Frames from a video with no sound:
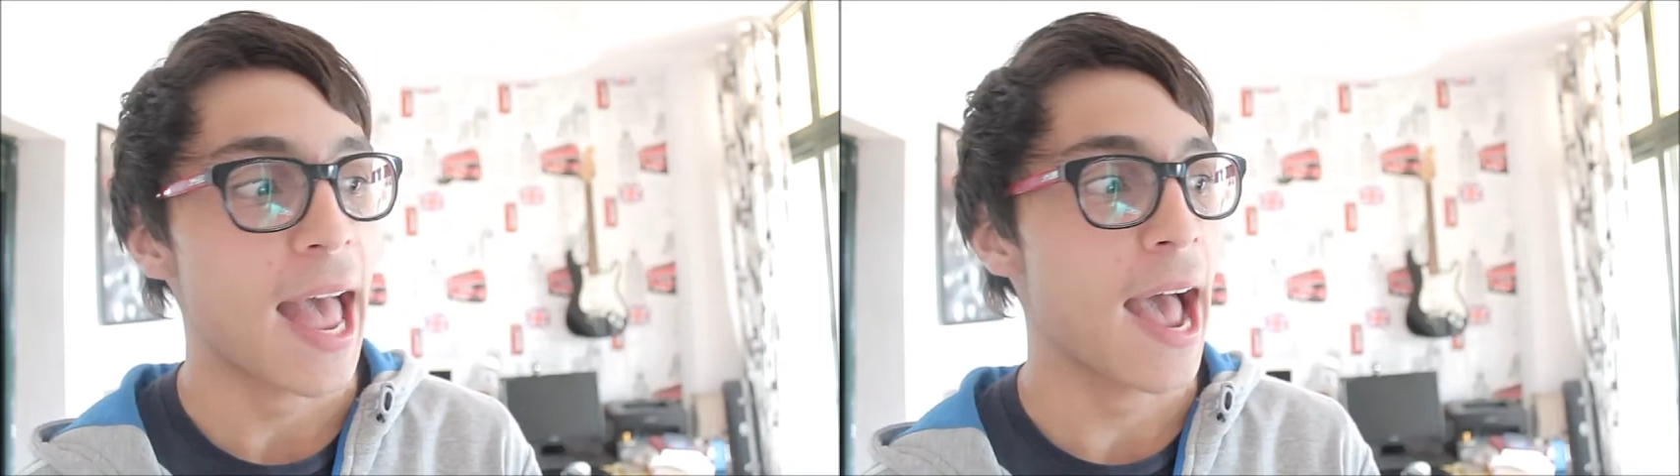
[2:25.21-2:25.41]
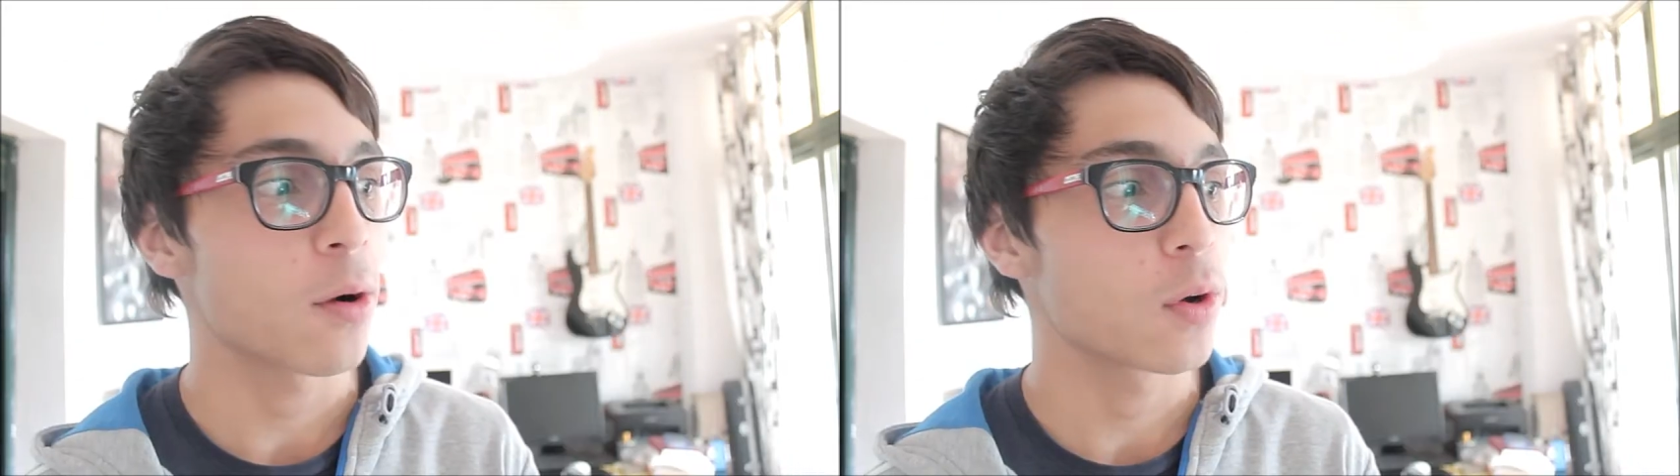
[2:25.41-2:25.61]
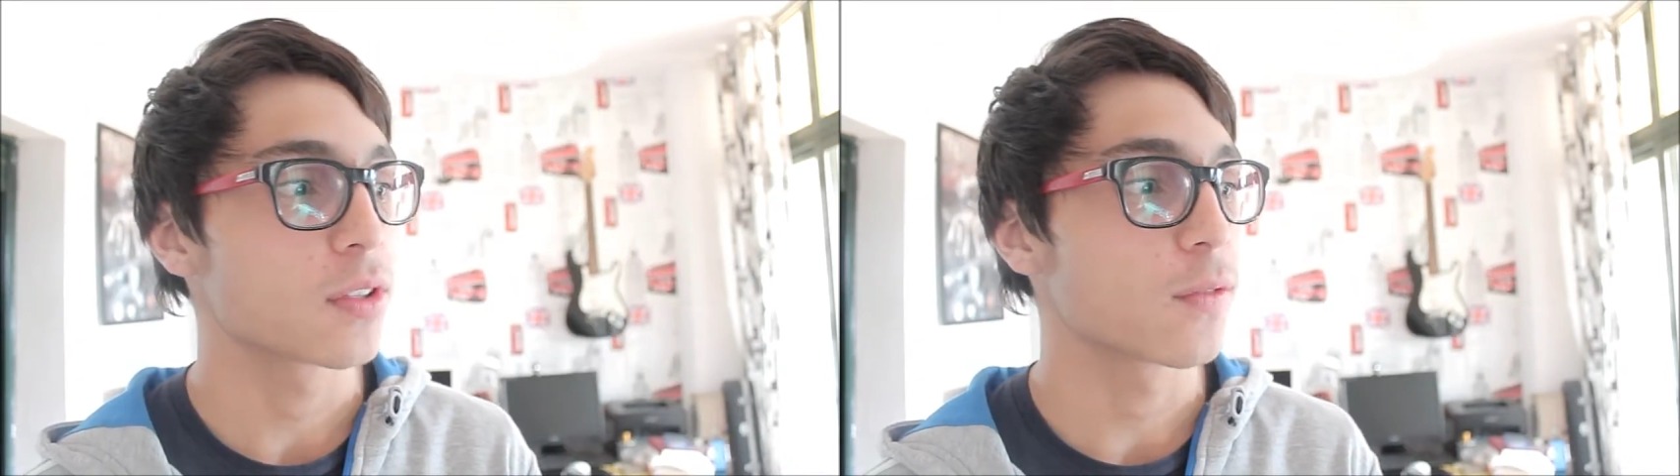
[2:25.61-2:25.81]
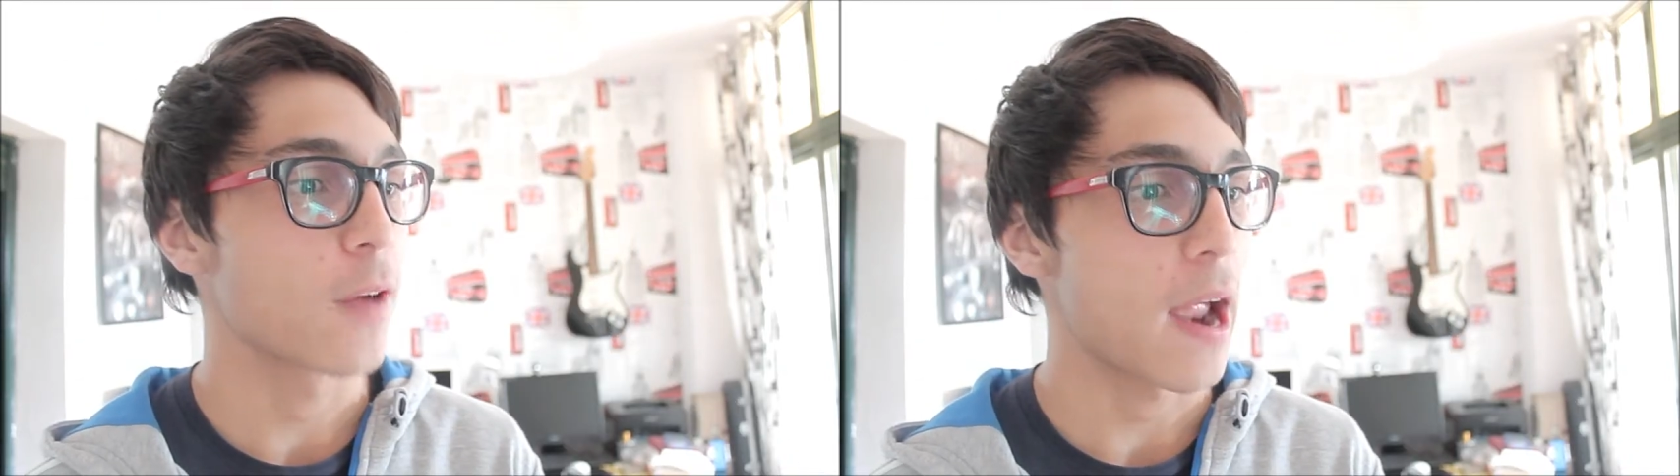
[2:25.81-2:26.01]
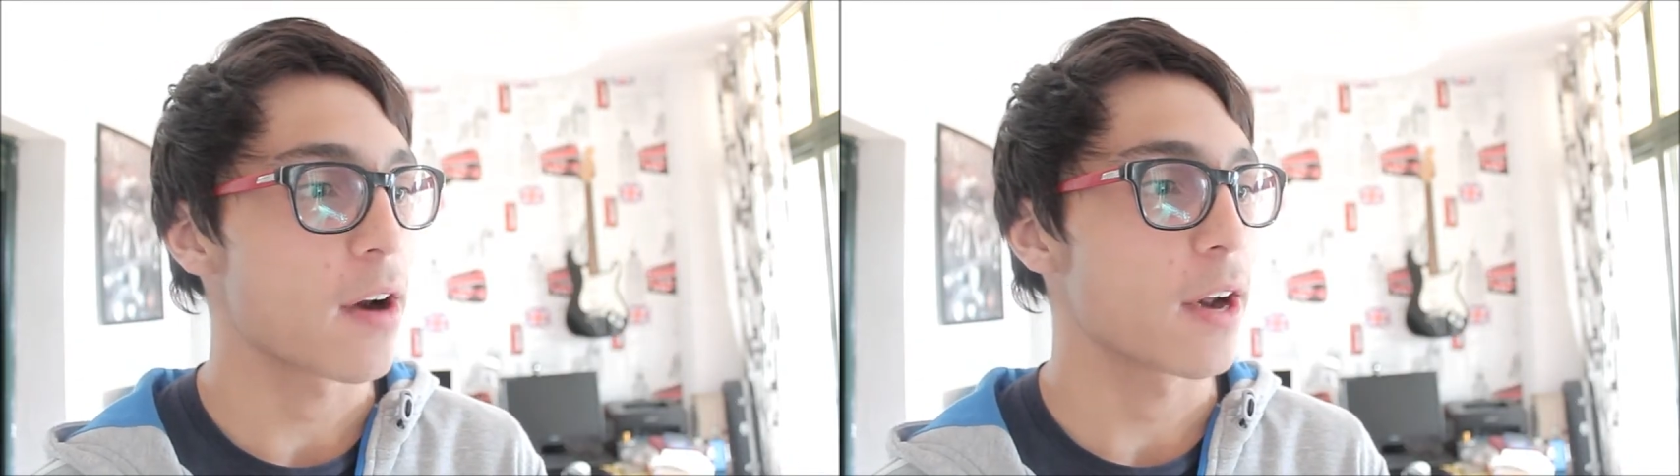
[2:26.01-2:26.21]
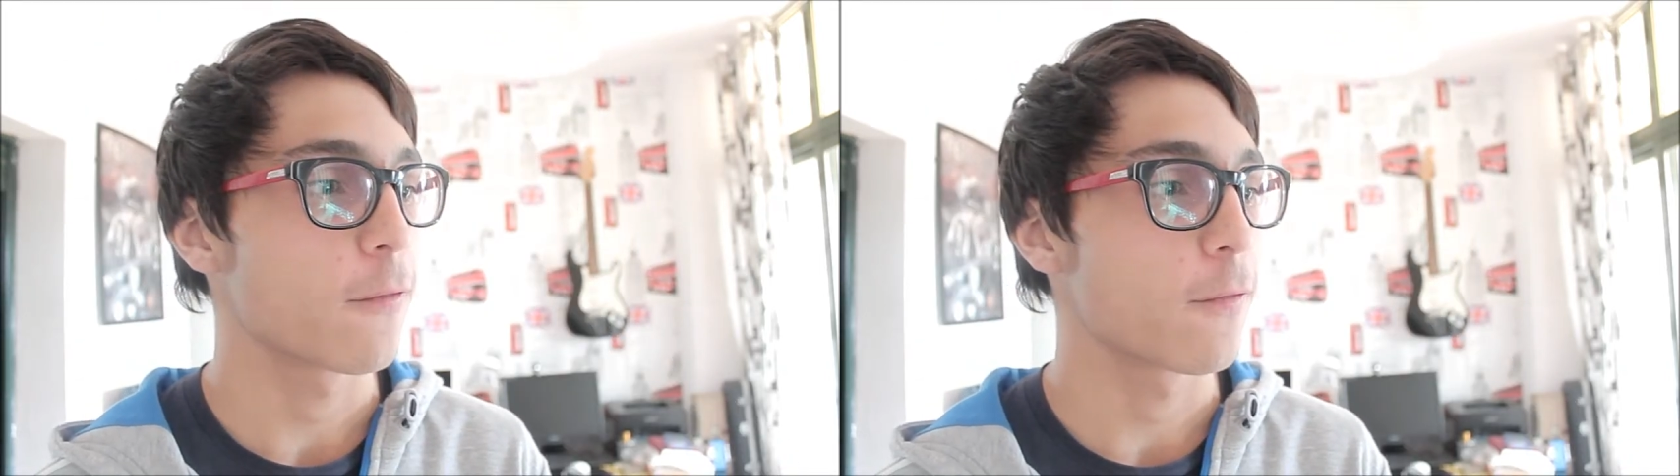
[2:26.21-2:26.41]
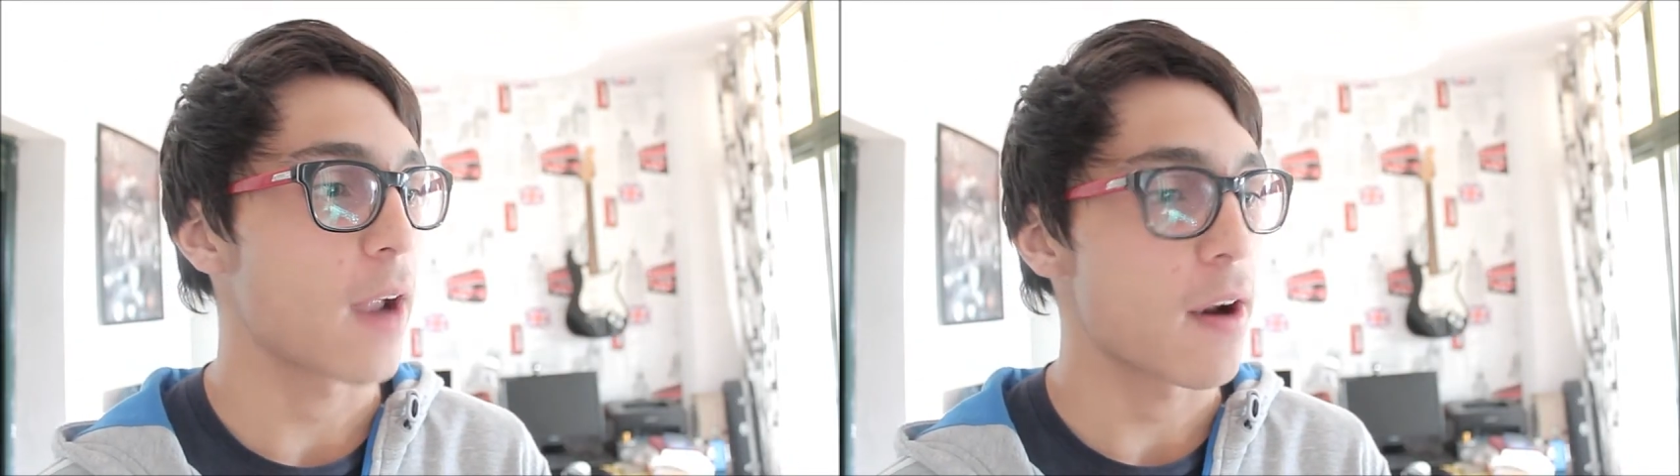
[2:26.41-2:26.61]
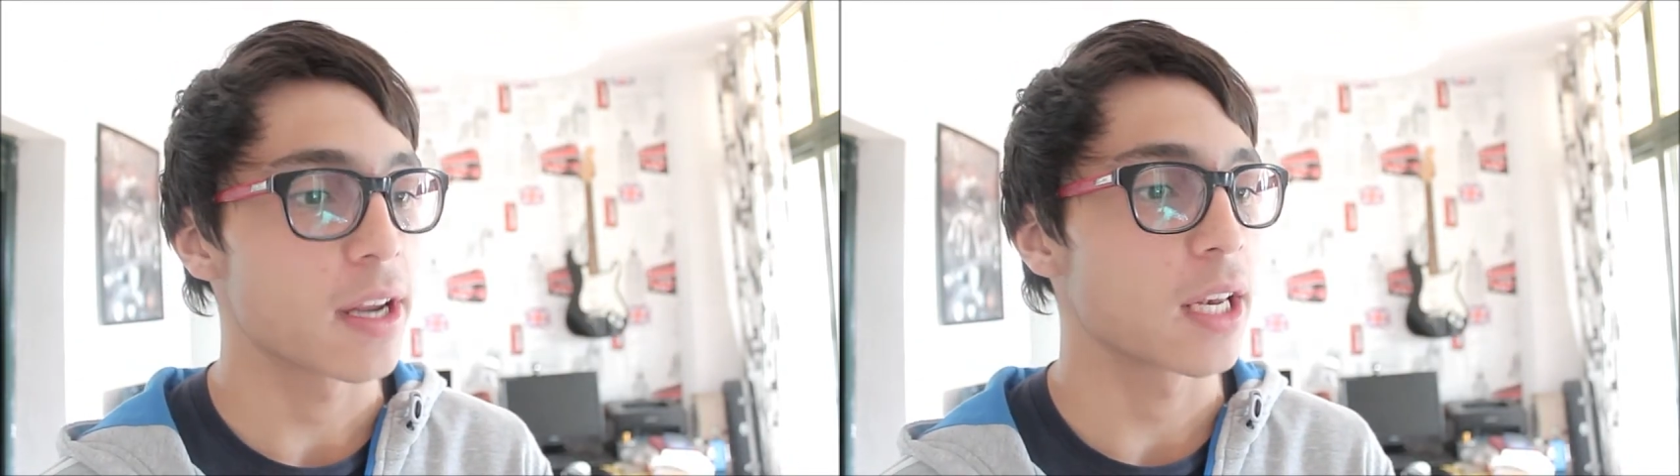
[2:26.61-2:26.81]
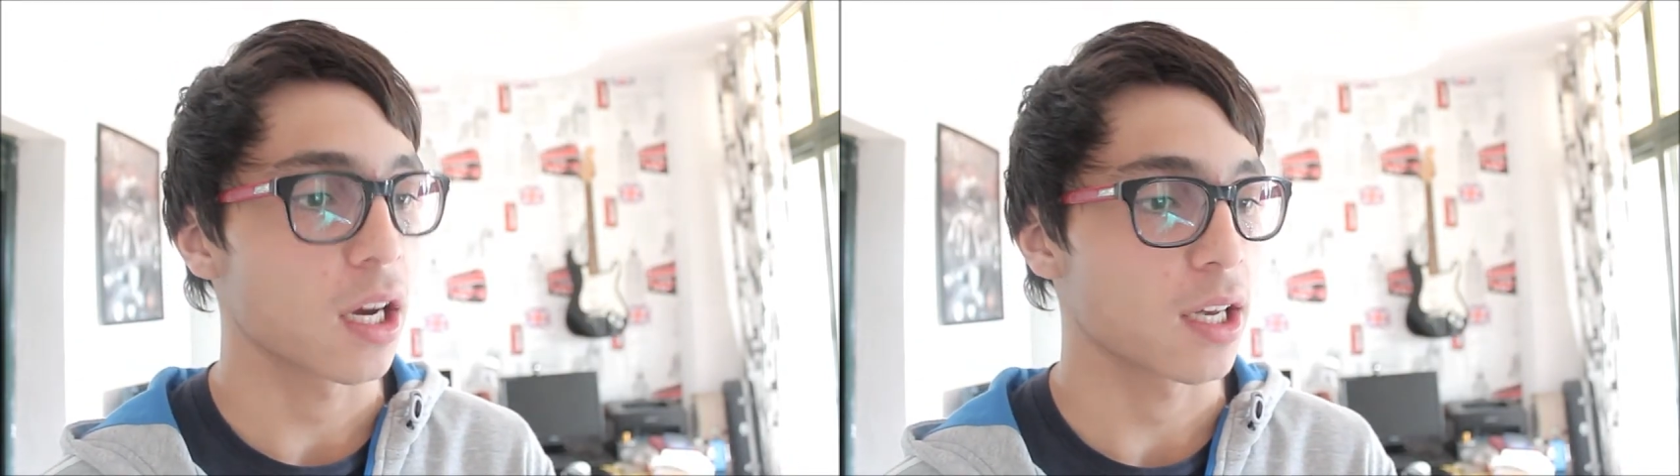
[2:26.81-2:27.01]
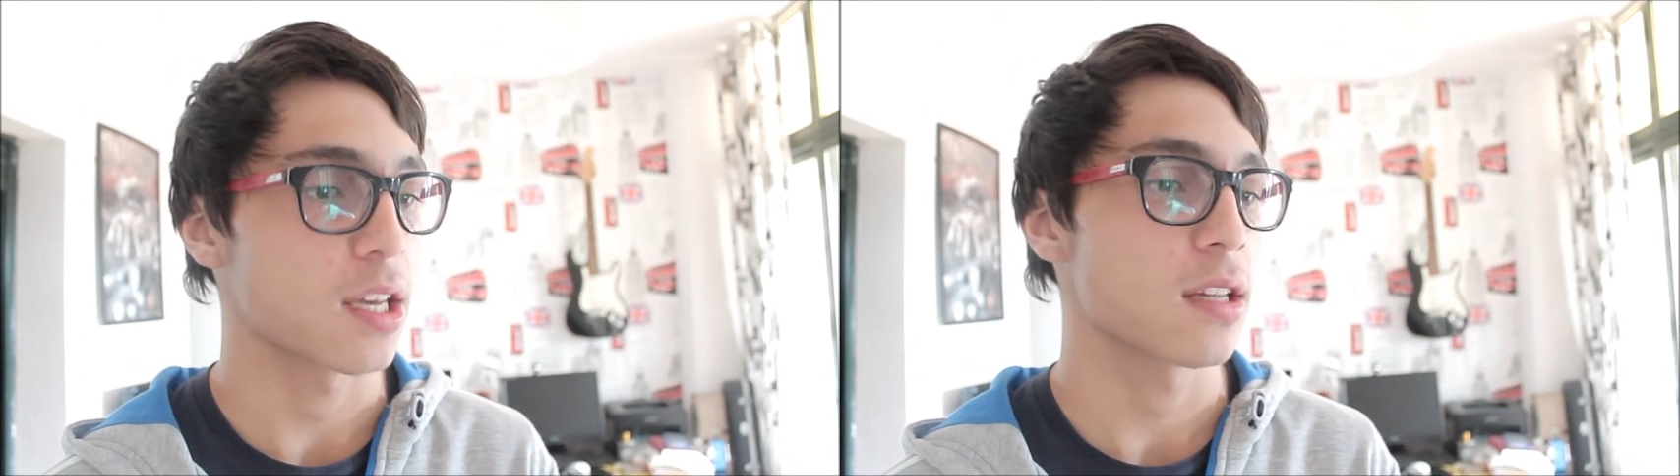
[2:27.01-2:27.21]
I was very
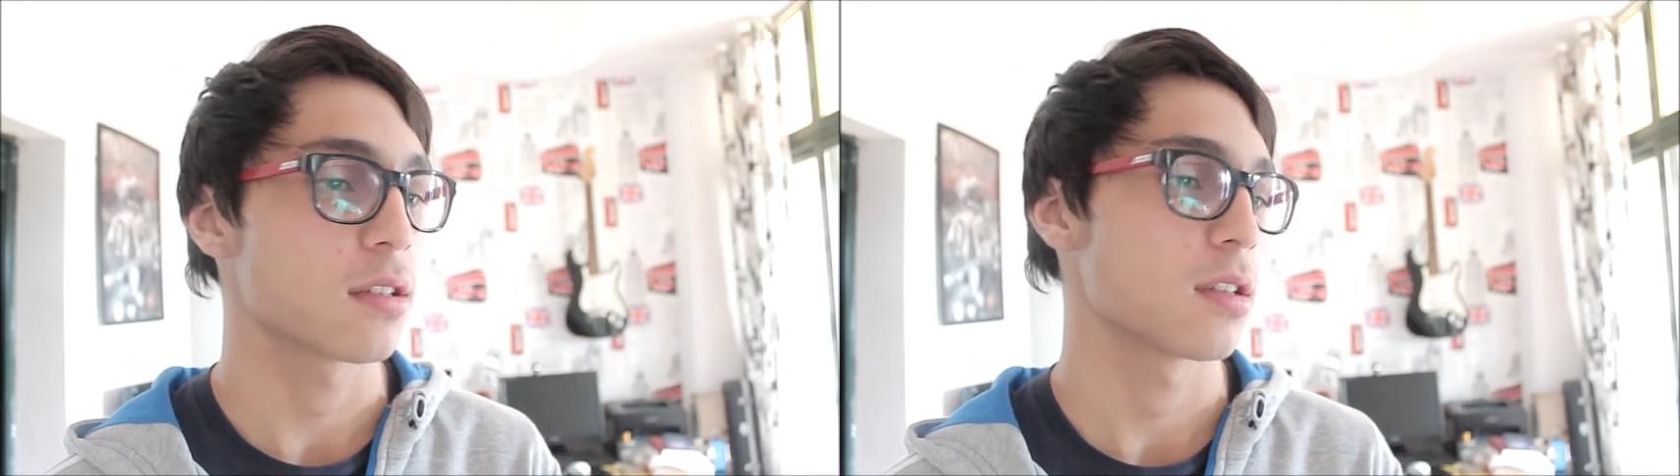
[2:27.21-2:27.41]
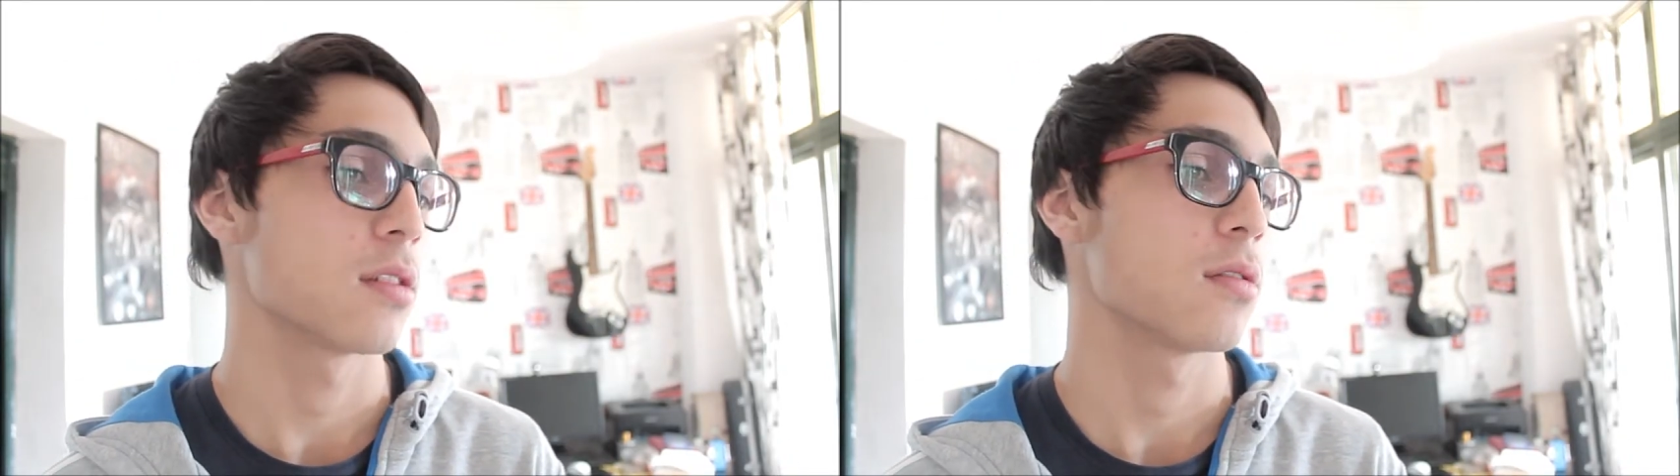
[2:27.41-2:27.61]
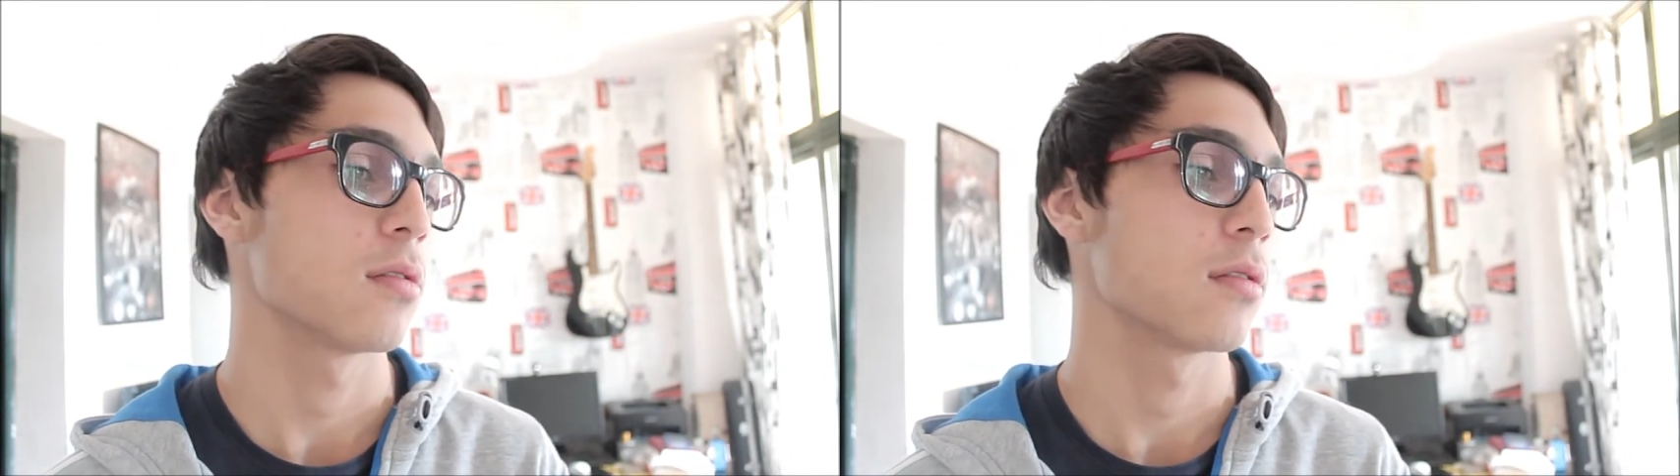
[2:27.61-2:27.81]
lucky to